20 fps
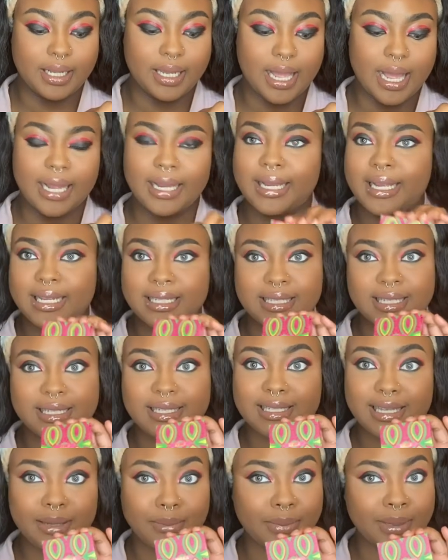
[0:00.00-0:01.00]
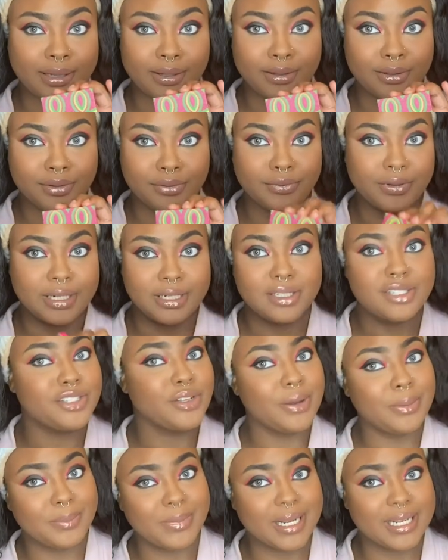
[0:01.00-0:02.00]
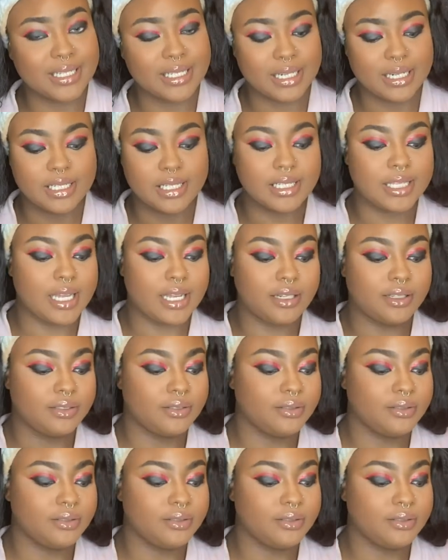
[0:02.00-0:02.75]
I guess it's a Bella on the front, so I'm guessing it's that.